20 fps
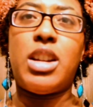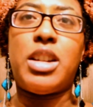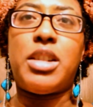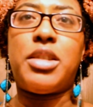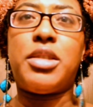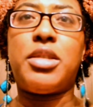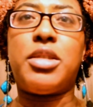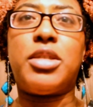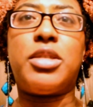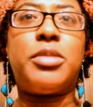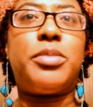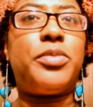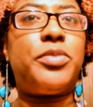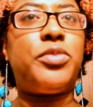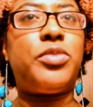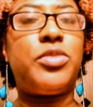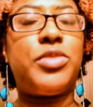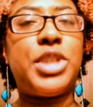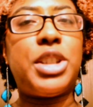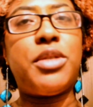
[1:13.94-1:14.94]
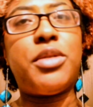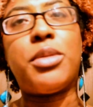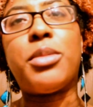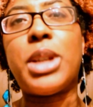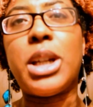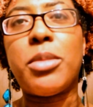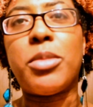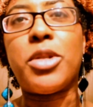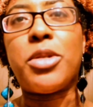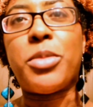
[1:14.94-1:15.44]
And from
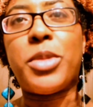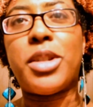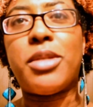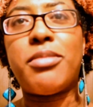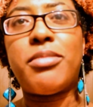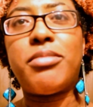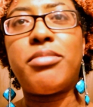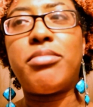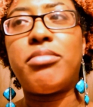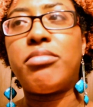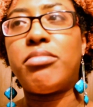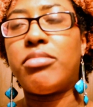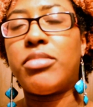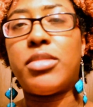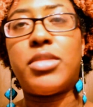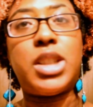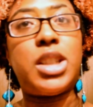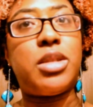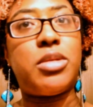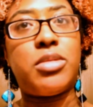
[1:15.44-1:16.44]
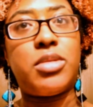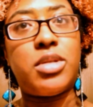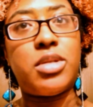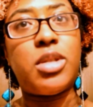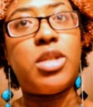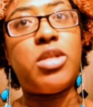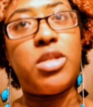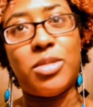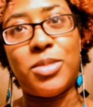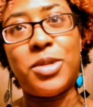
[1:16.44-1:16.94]
that moment, it
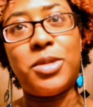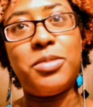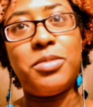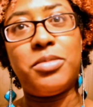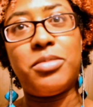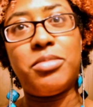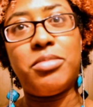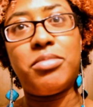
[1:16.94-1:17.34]
was horrible.